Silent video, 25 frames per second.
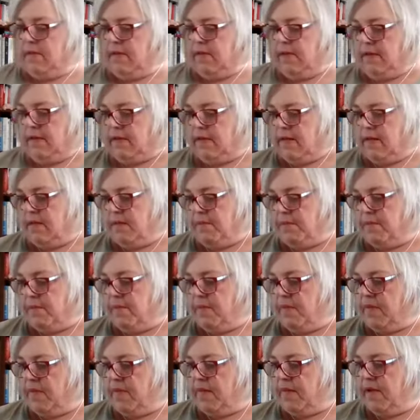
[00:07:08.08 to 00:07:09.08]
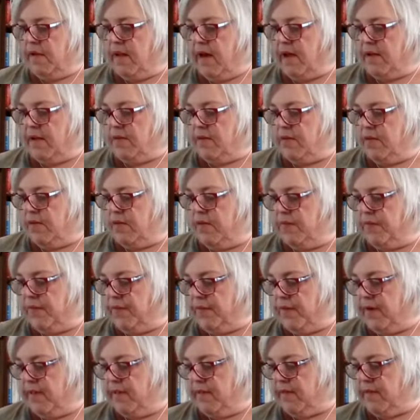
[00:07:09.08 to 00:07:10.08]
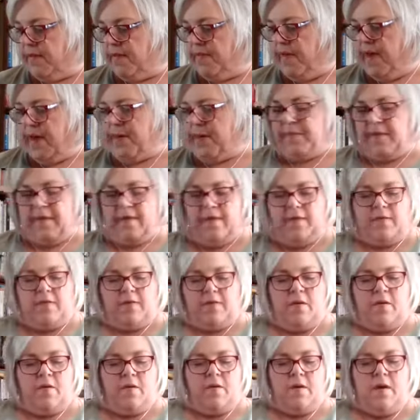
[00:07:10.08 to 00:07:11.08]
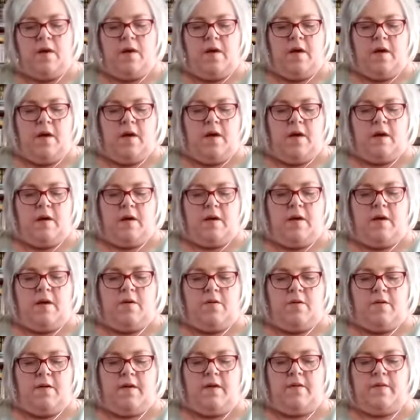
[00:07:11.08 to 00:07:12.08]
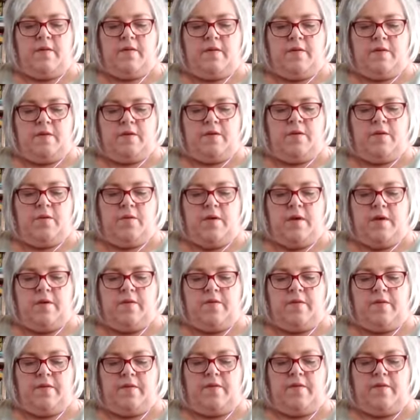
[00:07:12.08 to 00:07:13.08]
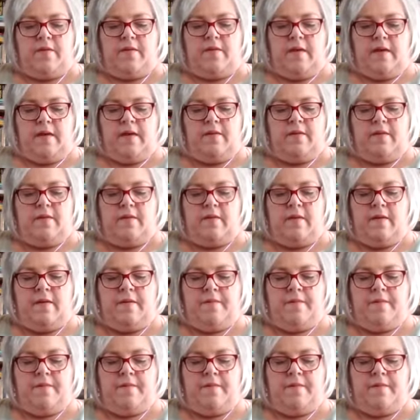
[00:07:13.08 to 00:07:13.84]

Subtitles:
get them sent out to friends and family. So here is the 200 Cs.